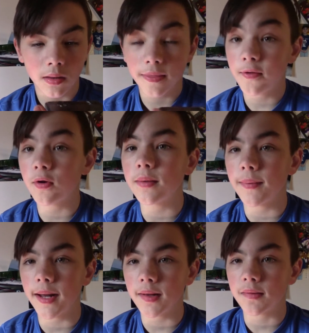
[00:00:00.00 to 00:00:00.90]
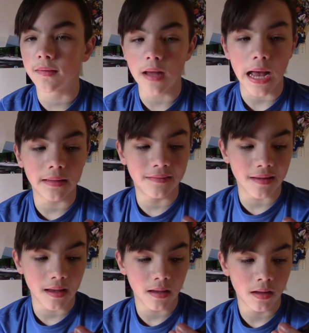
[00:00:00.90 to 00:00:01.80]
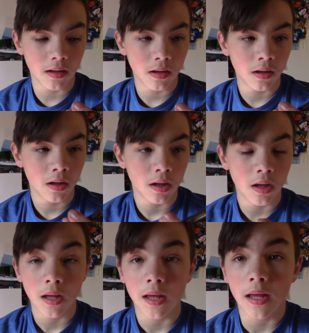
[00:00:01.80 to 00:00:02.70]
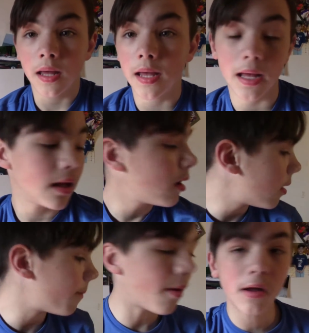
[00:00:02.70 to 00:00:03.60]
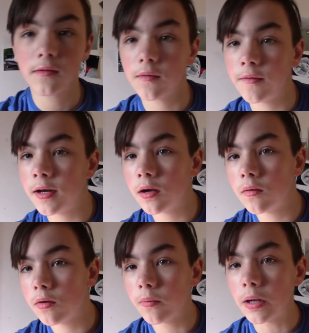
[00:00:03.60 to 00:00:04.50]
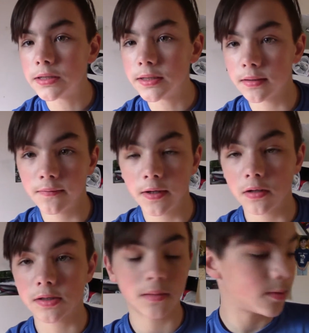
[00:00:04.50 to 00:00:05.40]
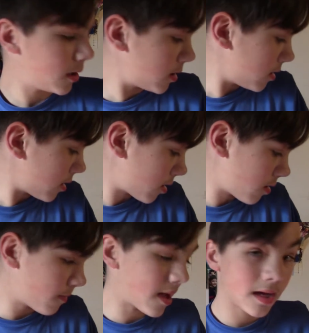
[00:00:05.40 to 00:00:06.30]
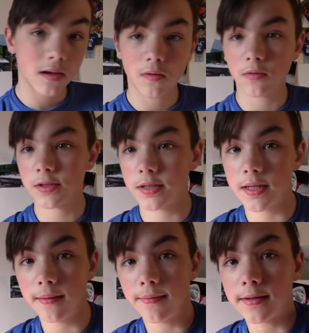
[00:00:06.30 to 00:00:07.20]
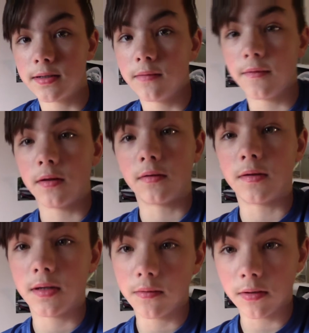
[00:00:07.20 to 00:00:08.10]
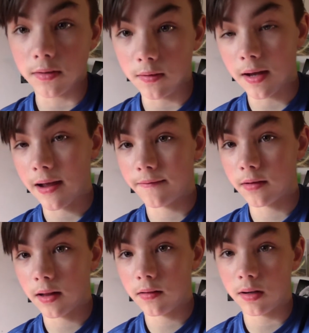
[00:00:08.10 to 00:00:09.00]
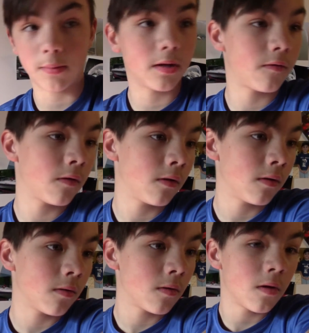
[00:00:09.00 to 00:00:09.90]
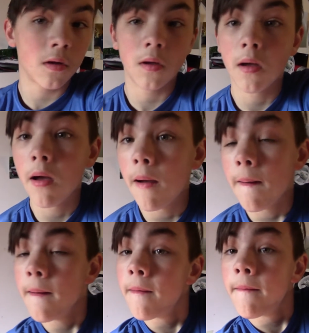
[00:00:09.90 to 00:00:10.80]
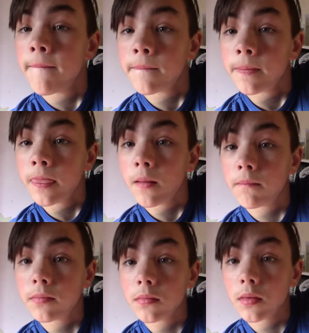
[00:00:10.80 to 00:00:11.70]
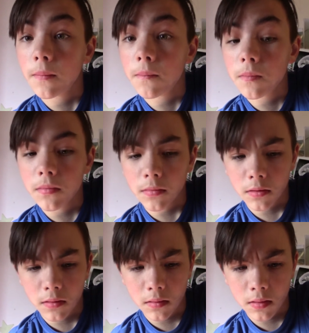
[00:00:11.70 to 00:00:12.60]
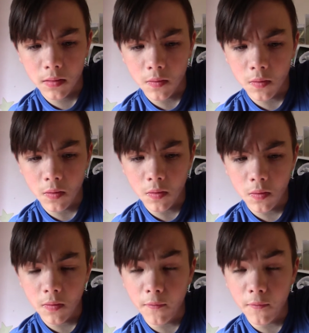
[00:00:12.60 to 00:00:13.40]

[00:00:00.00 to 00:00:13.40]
30 minutes, I'd say. And um, pause the video or watch another video or something and then come back or just keep watching the video to see what you'll do Allow after that 30 cure. minutes for 48 hours. 48 hours.